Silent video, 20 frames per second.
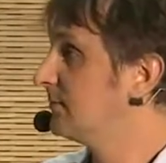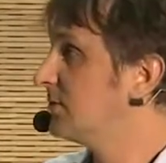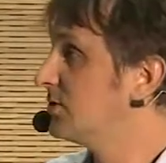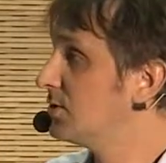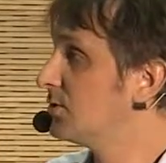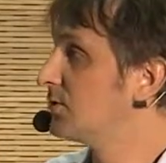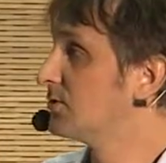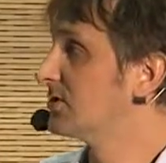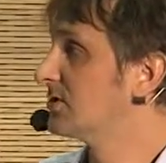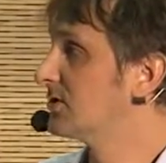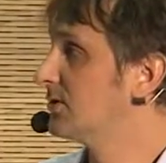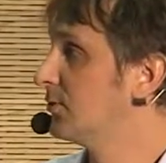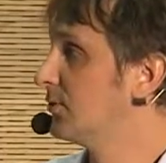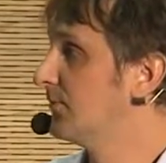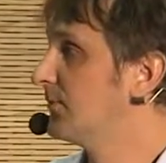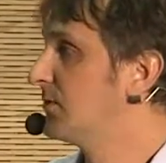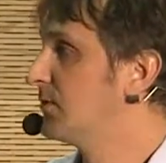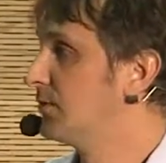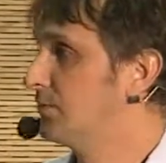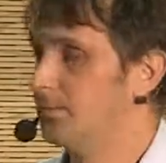use
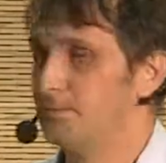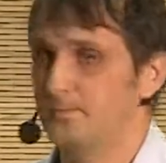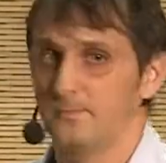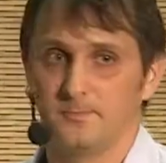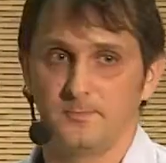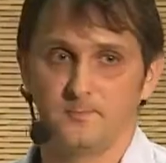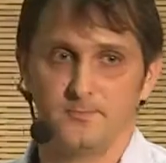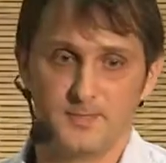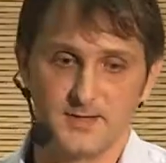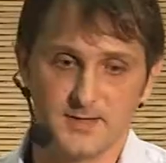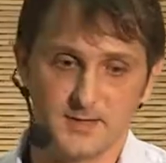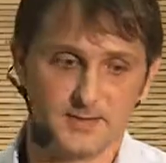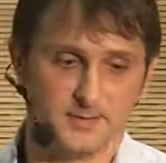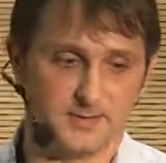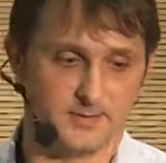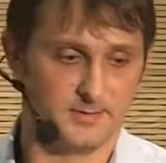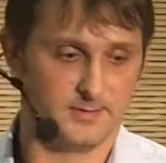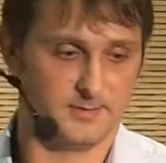to build